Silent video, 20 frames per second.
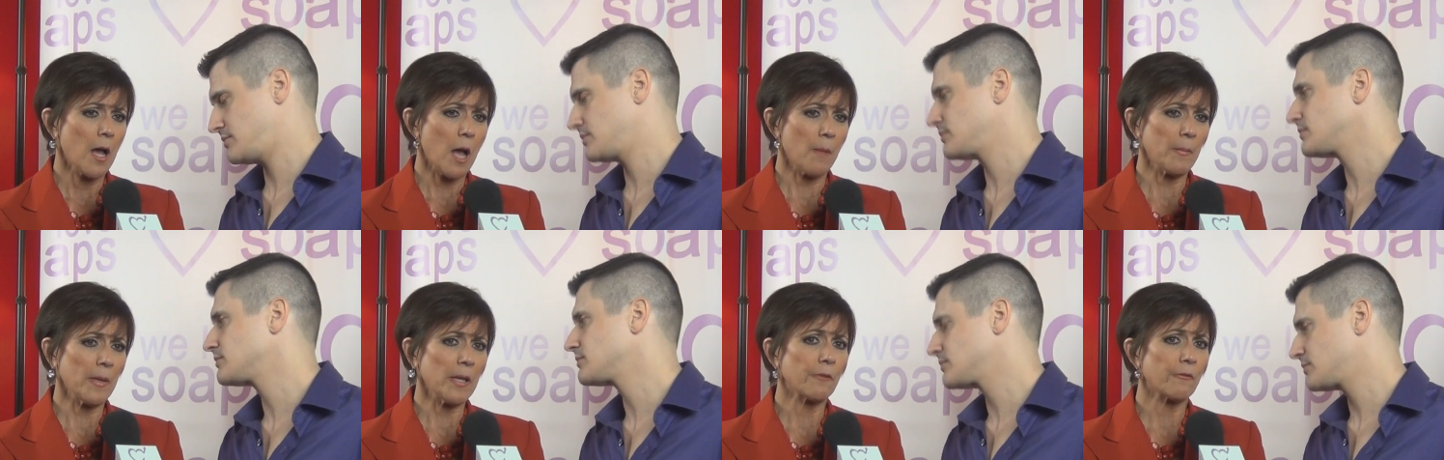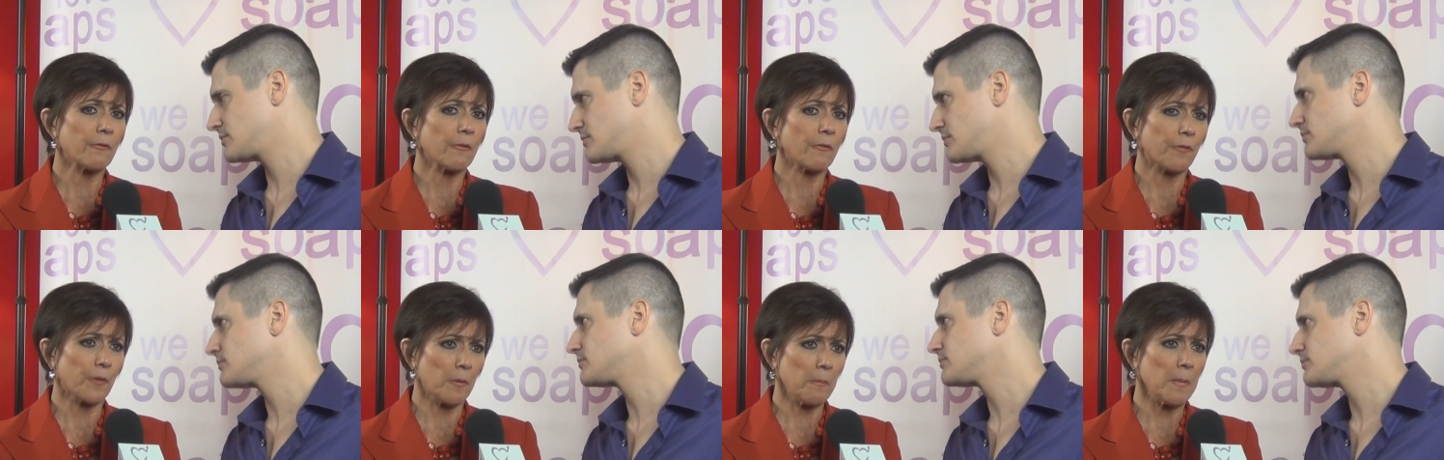Speaker 1: I
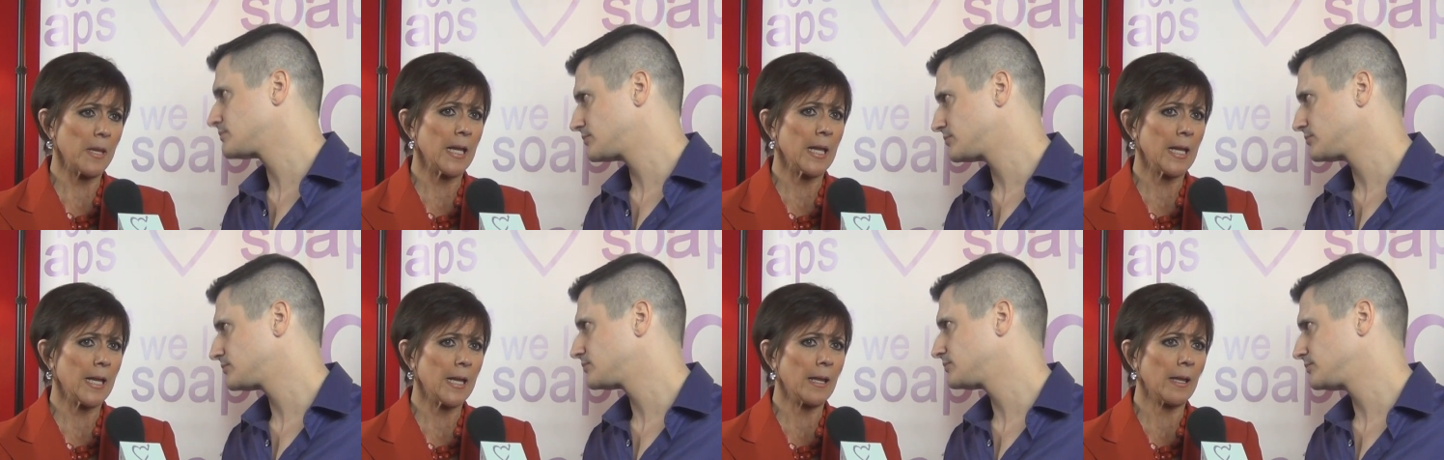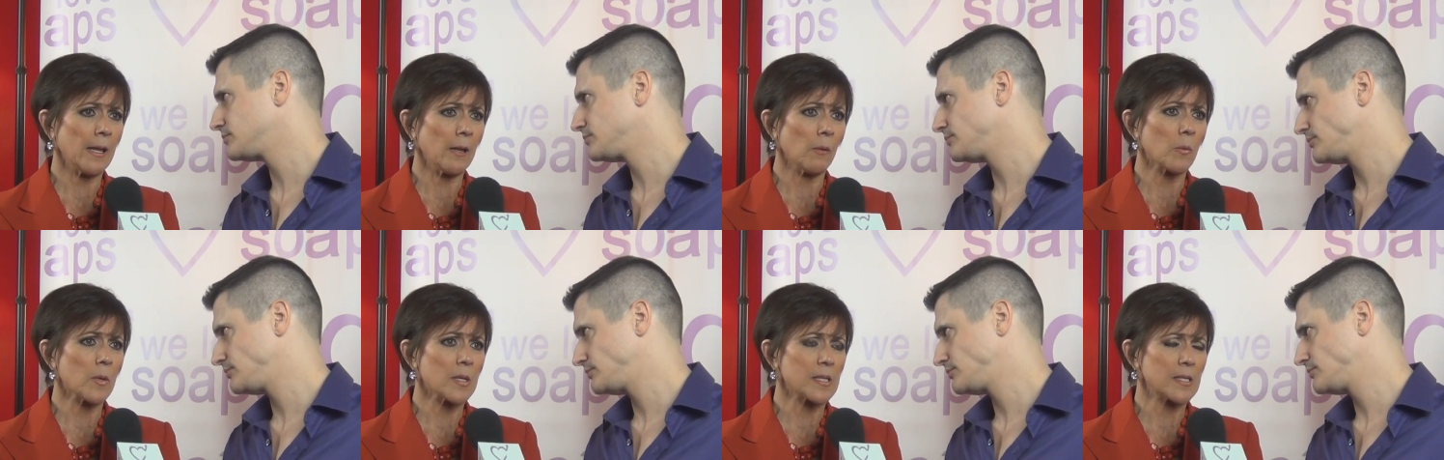mean, for me,
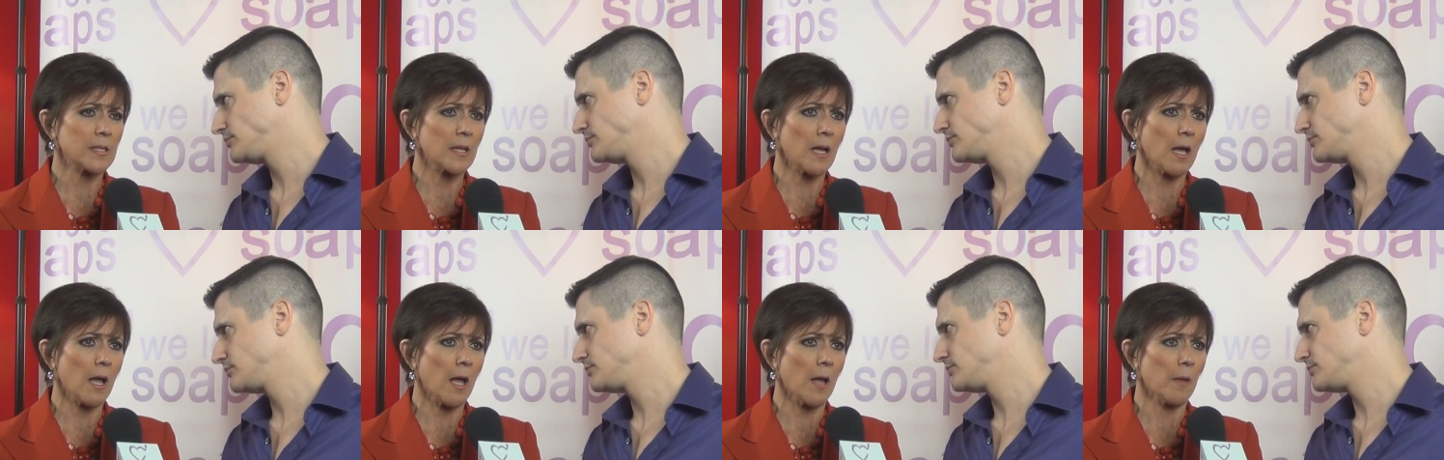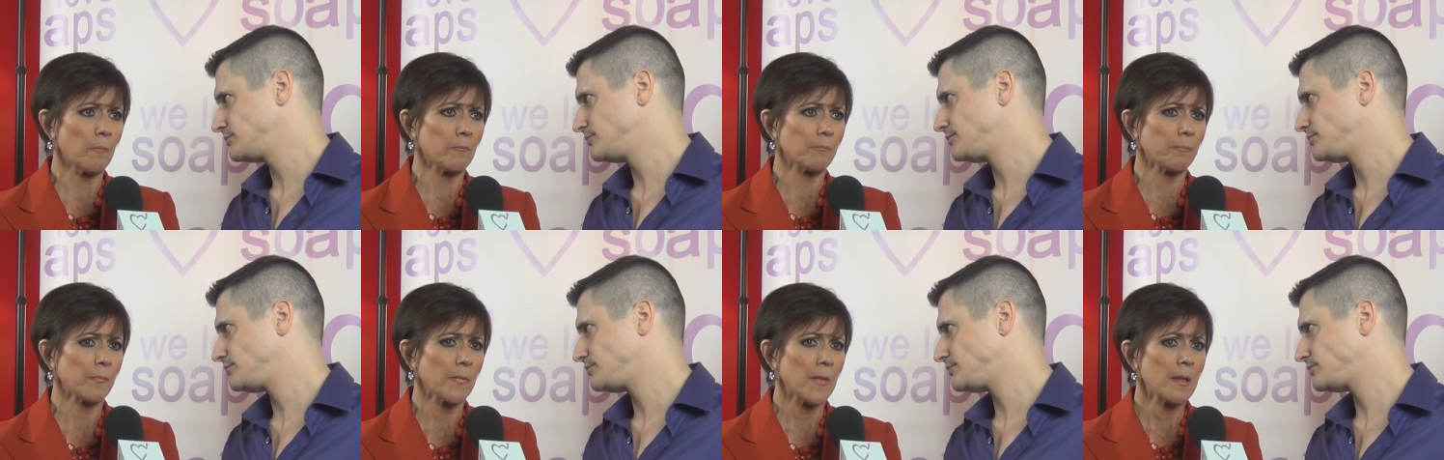it was.
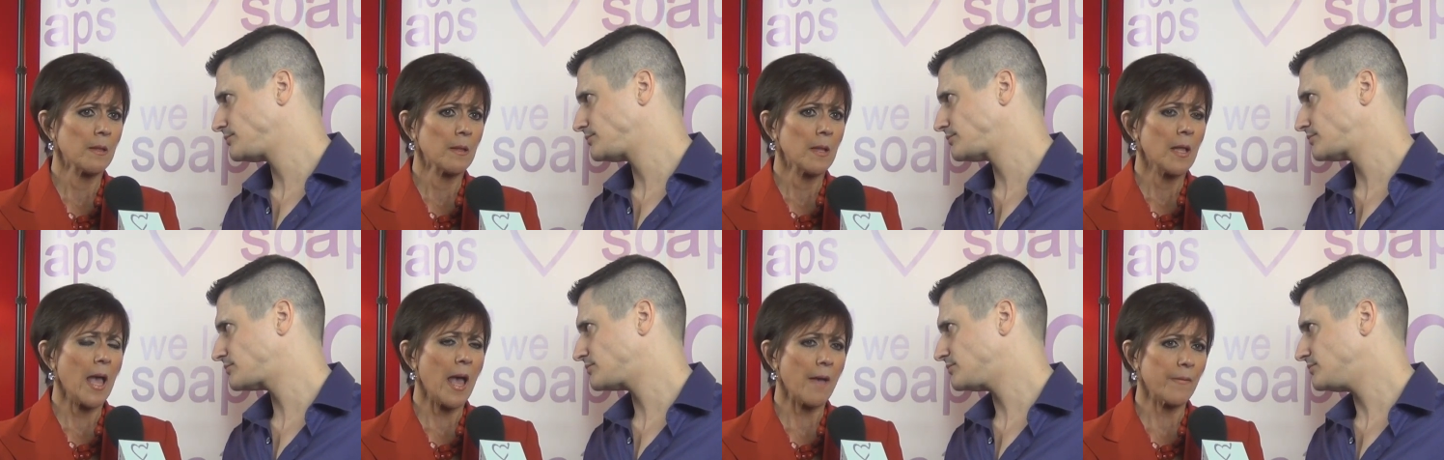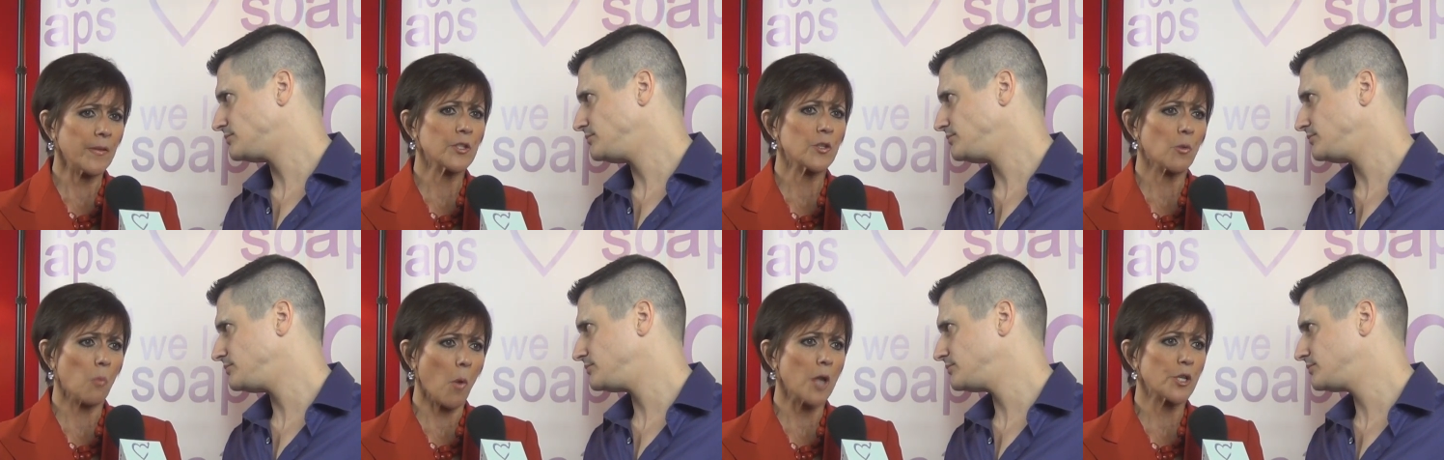Um,
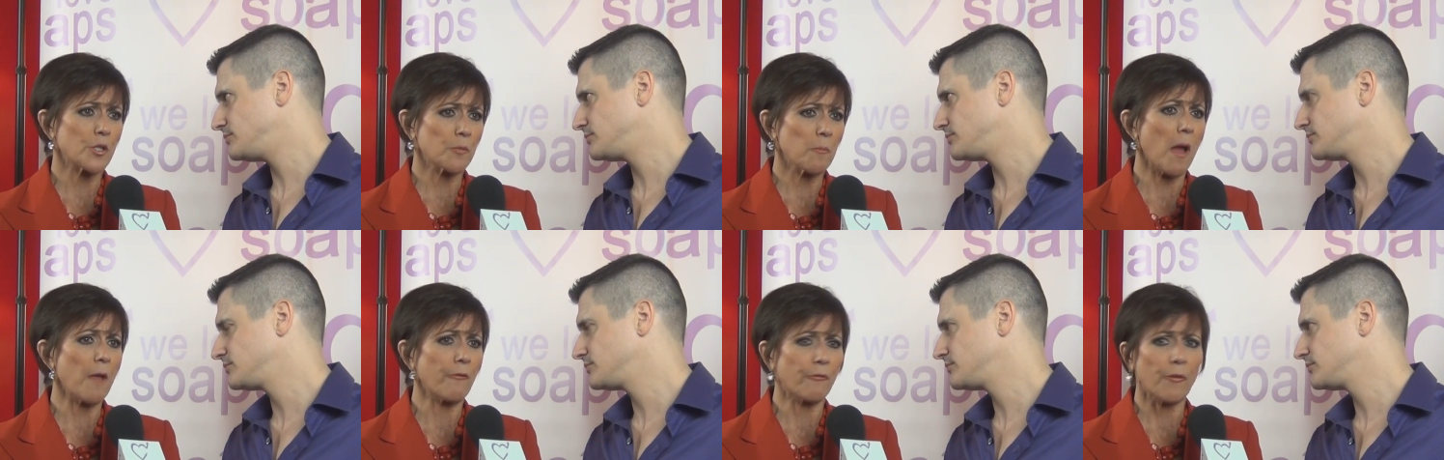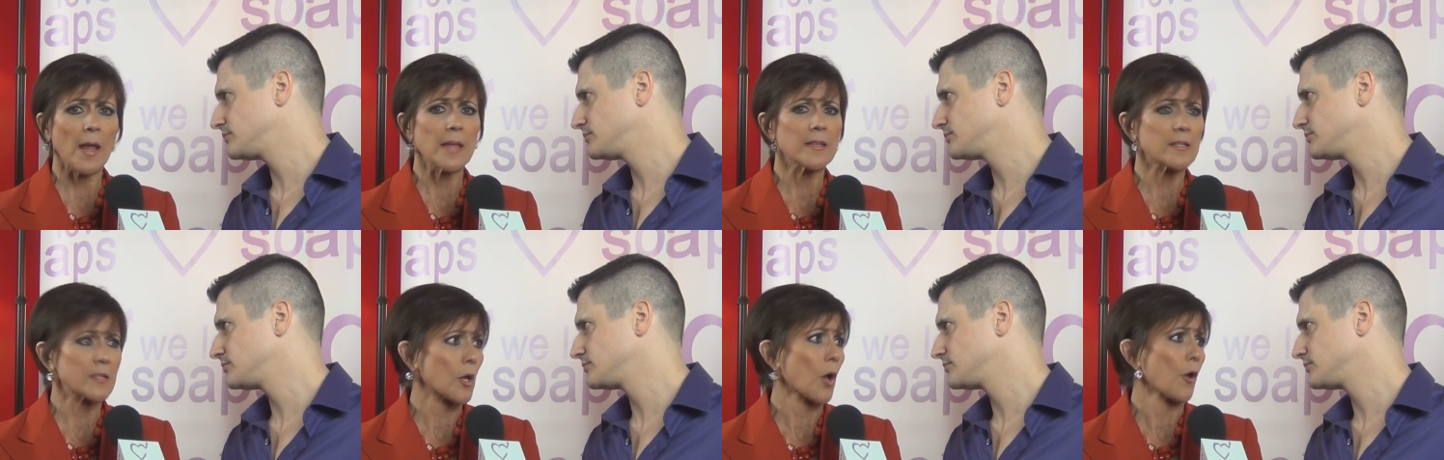having to watch my
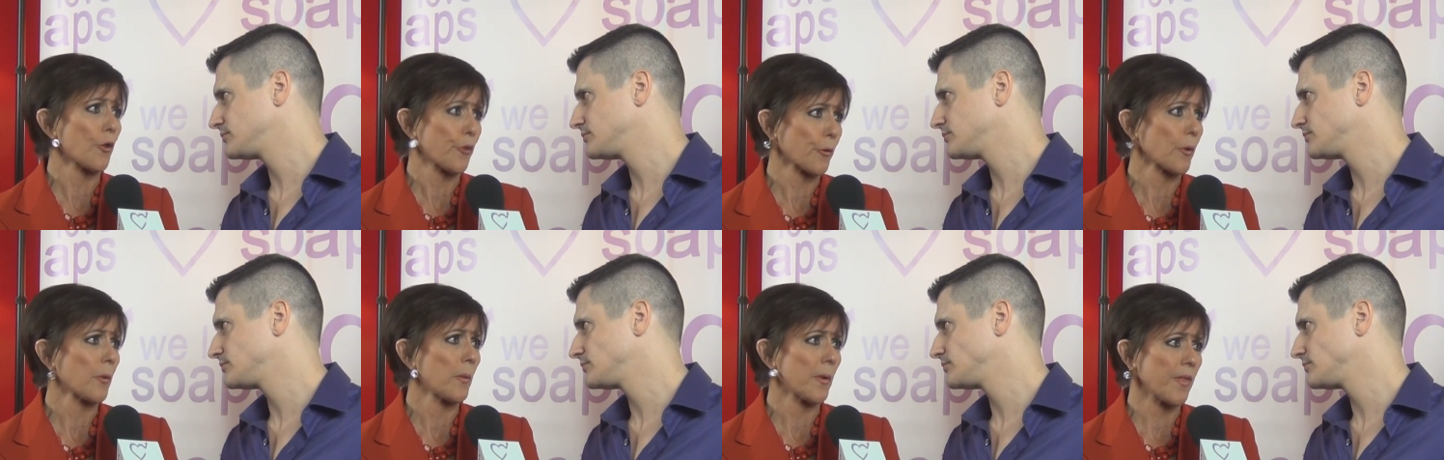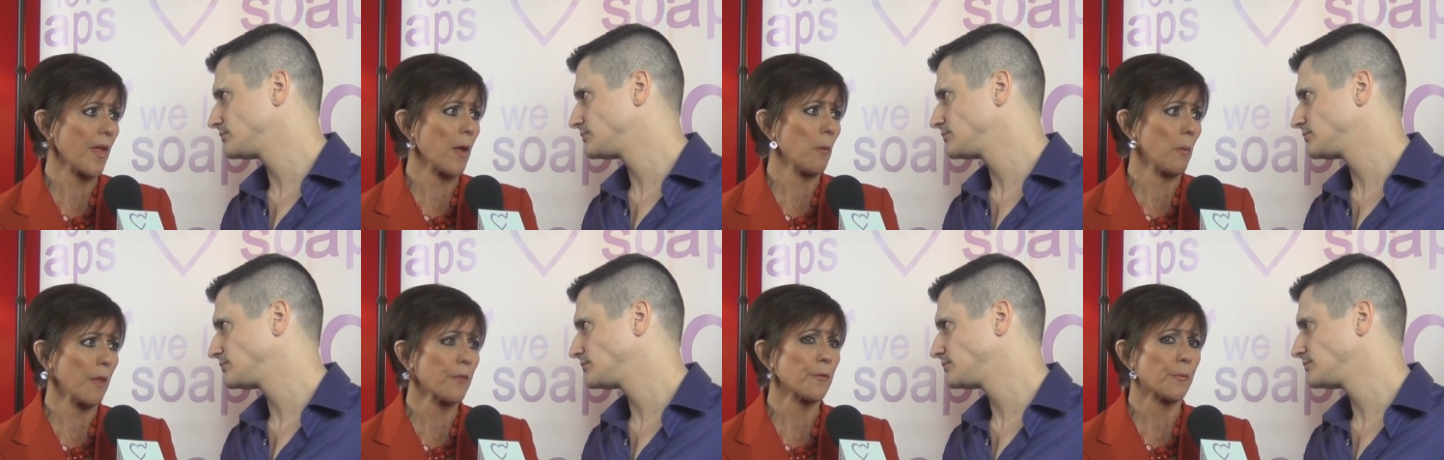friends go through what
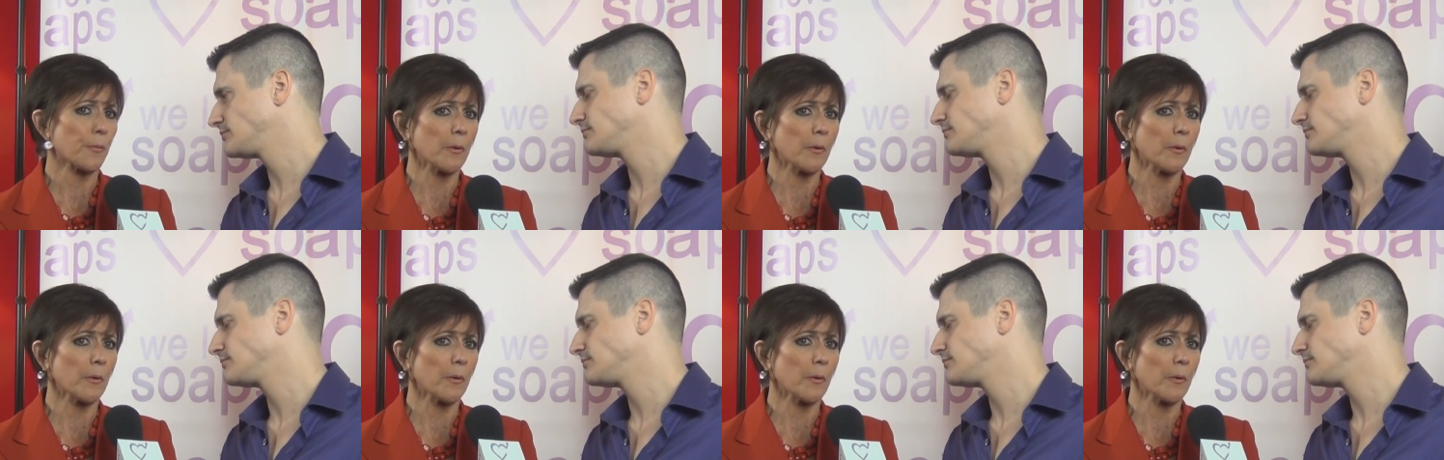they went